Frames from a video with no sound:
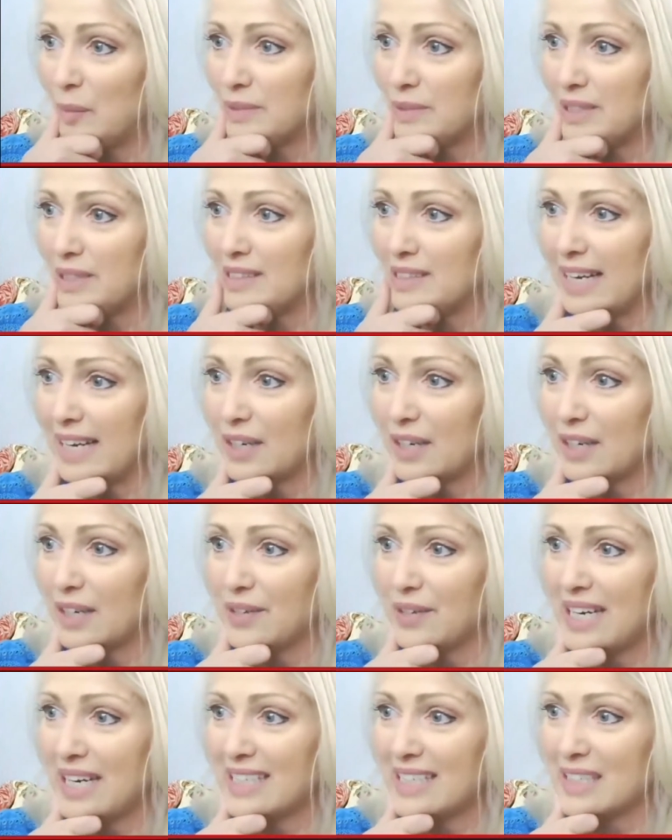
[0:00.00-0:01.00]
the psychic
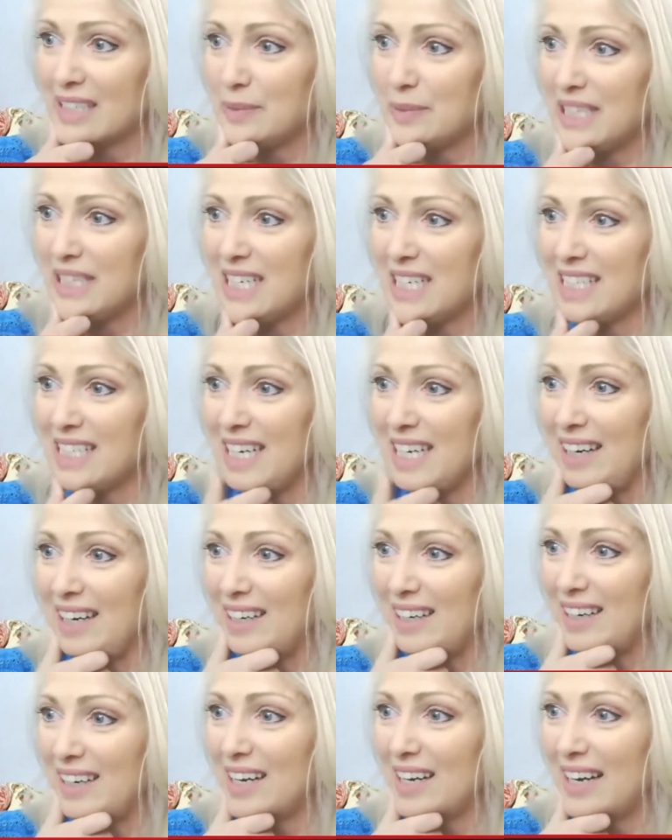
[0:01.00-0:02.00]
readings I'm
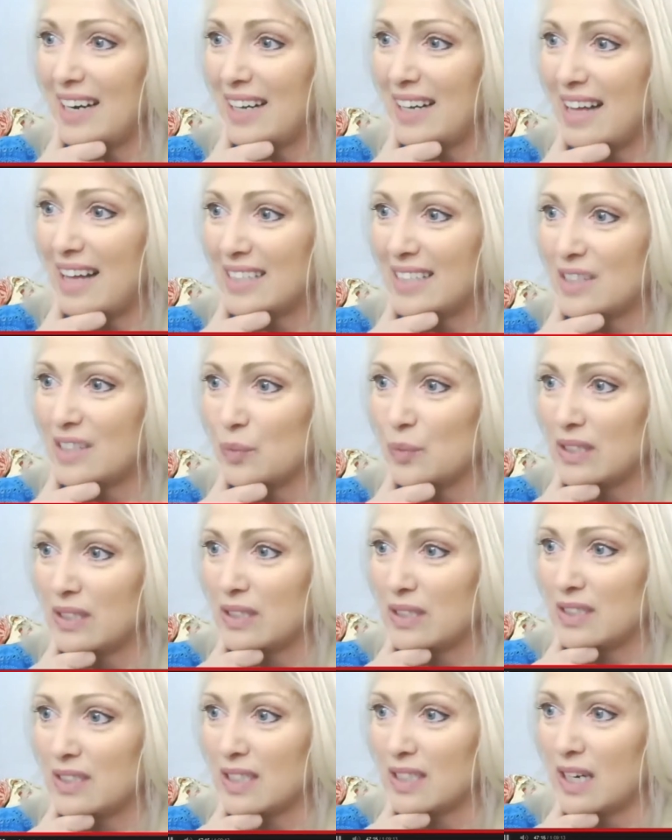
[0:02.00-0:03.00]
teaching, Alice
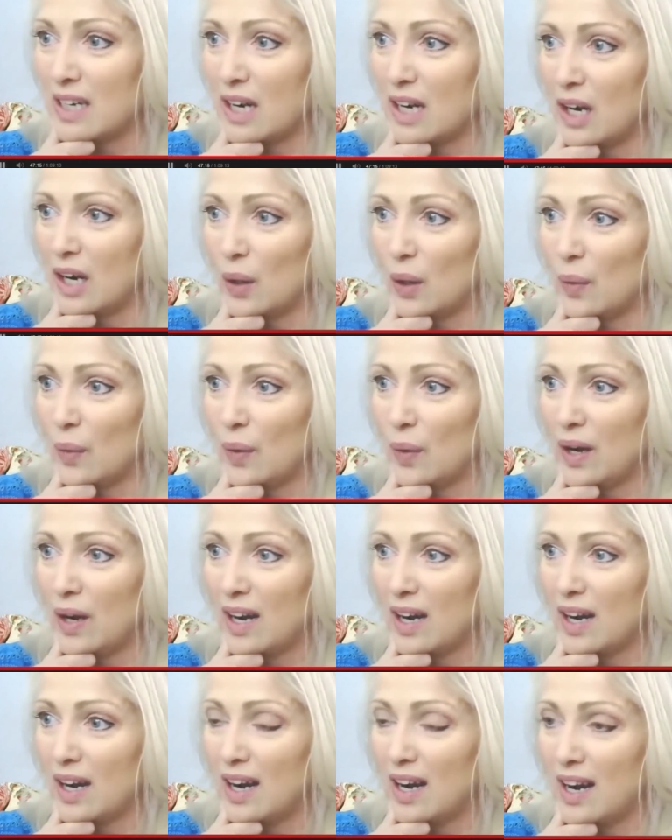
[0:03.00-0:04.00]
wants to know,
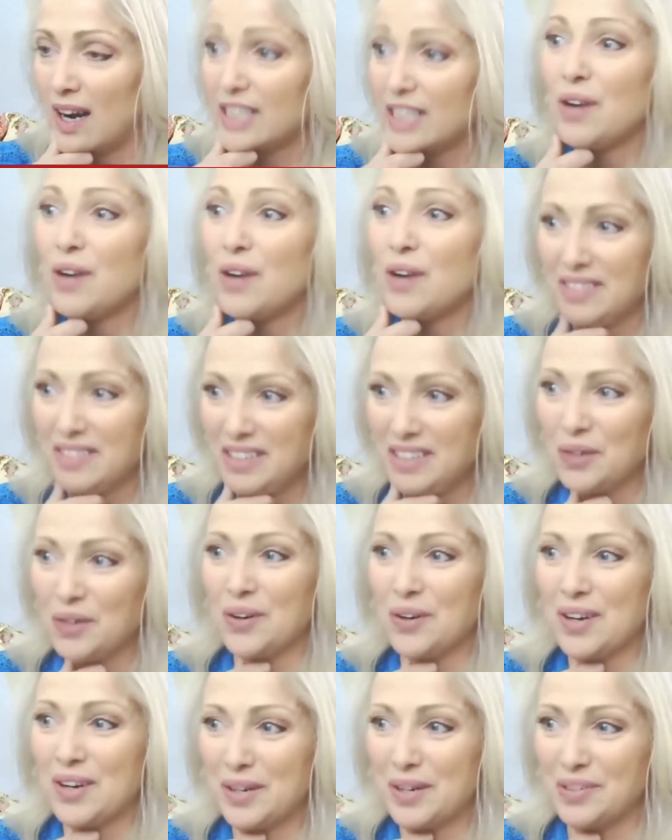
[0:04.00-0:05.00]
I do have an
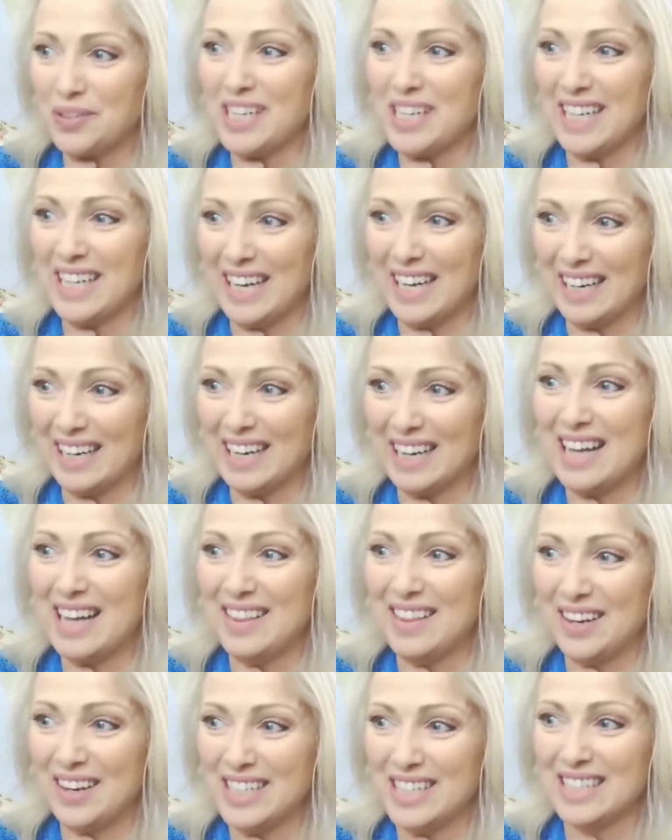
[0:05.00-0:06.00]
aura reading,
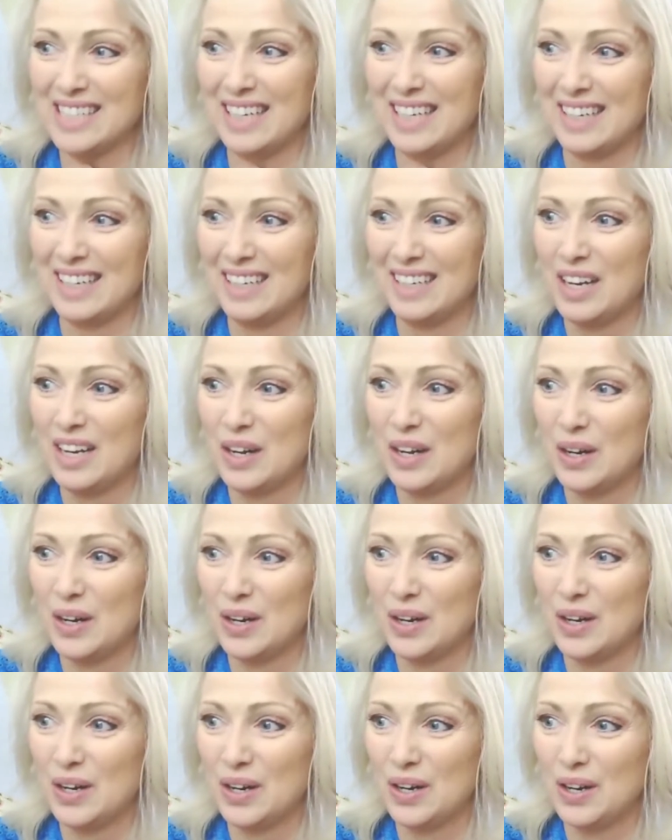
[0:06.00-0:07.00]
and there is
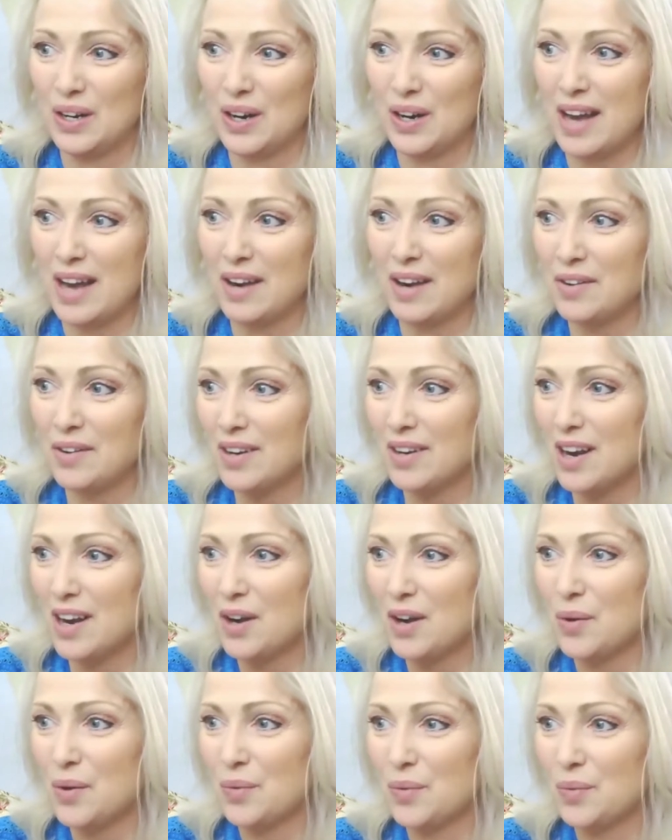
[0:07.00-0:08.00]
I don't
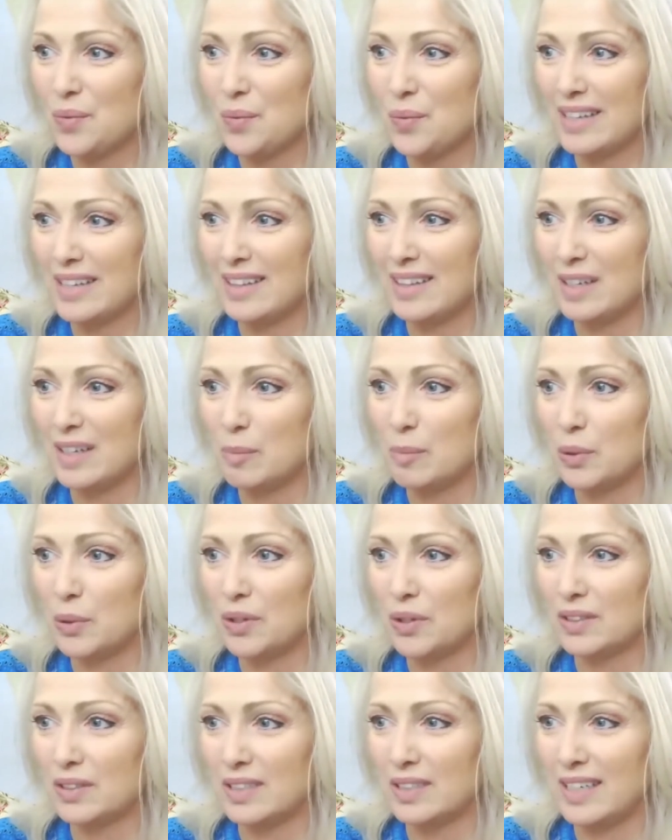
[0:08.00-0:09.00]
know what the
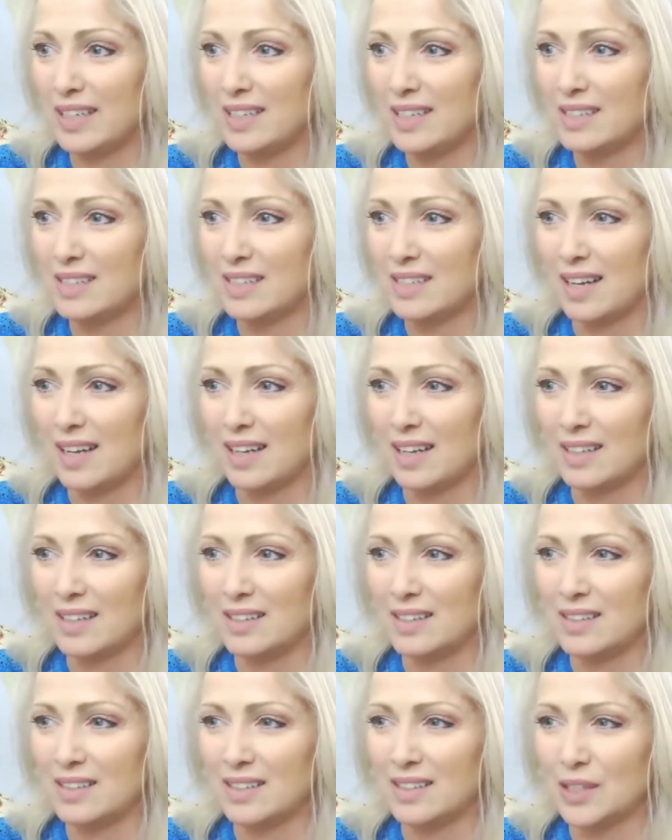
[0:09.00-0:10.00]
Berkeley Psychic
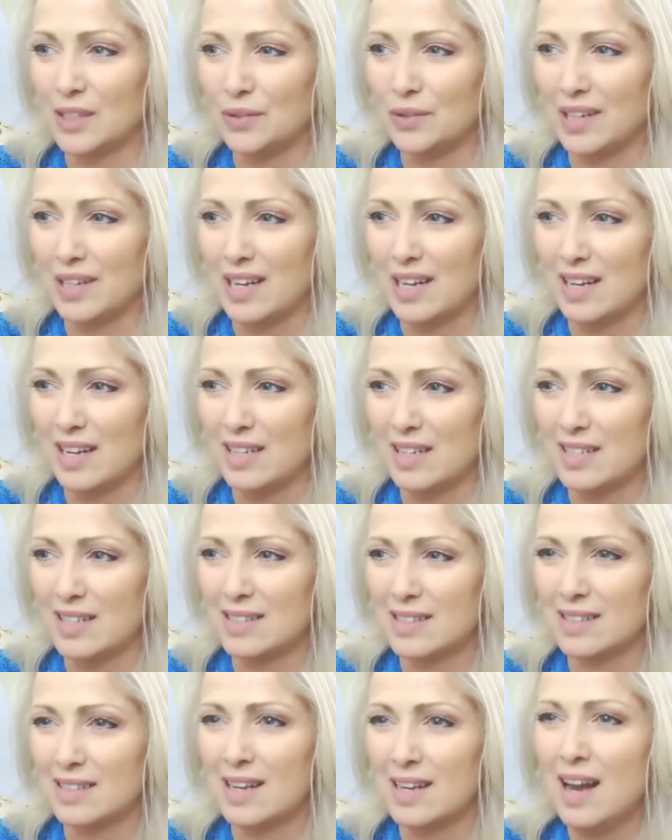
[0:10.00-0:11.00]
Institute
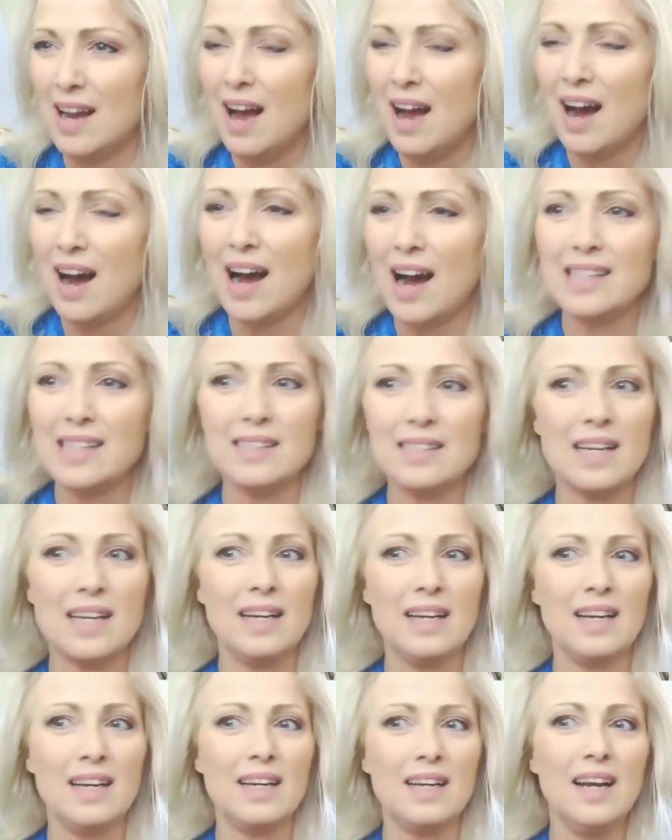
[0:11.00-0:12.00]
is. I
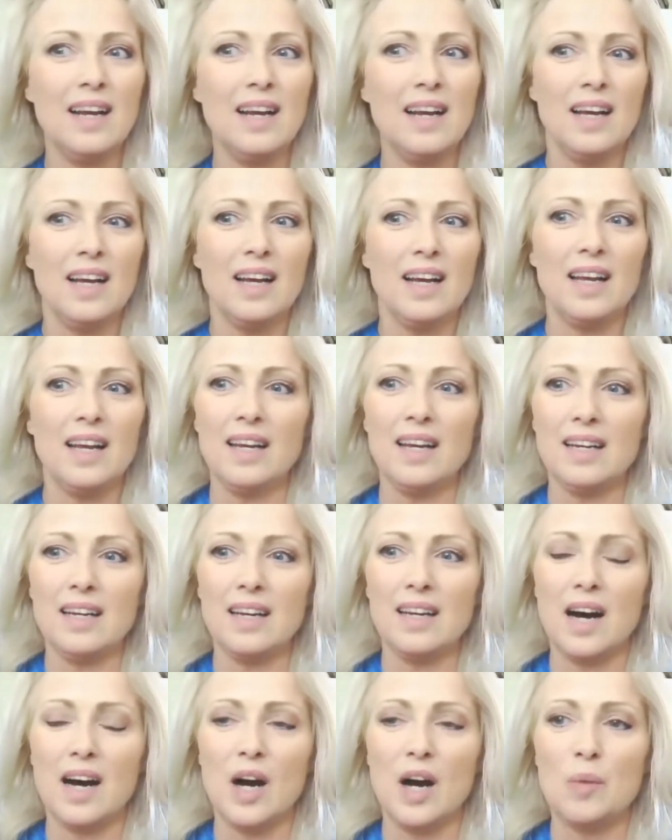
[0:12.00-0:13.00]
studied
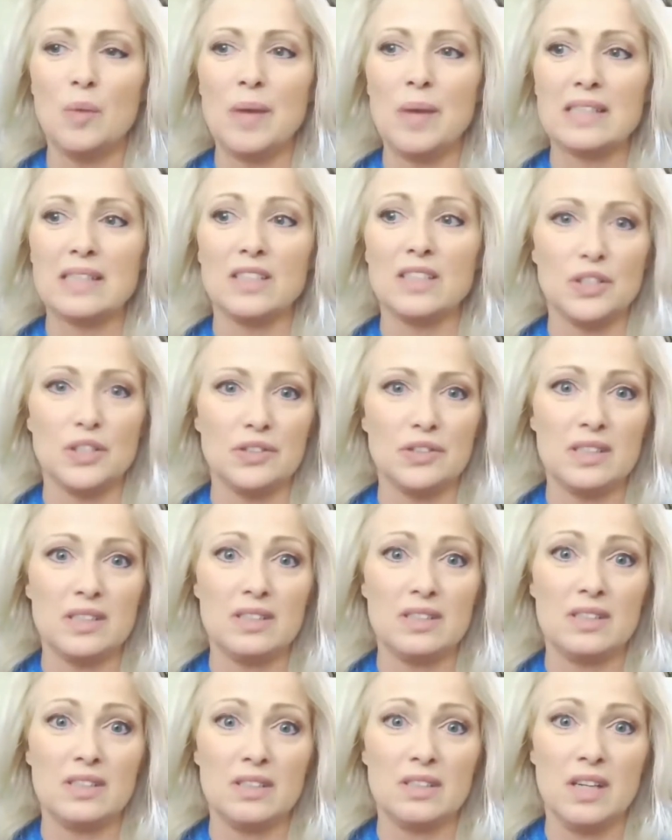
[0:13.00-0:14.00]
in
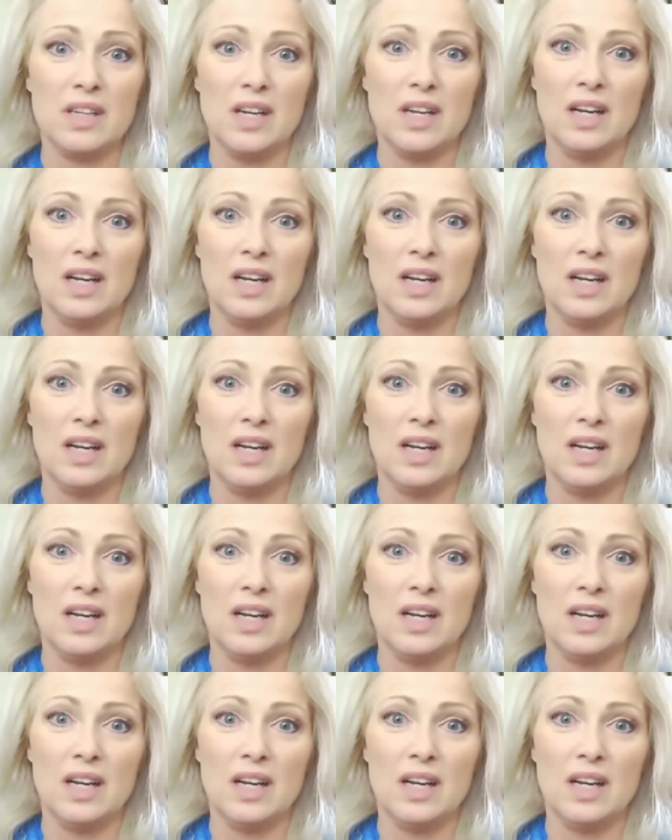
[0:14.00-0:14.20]
Massachusetts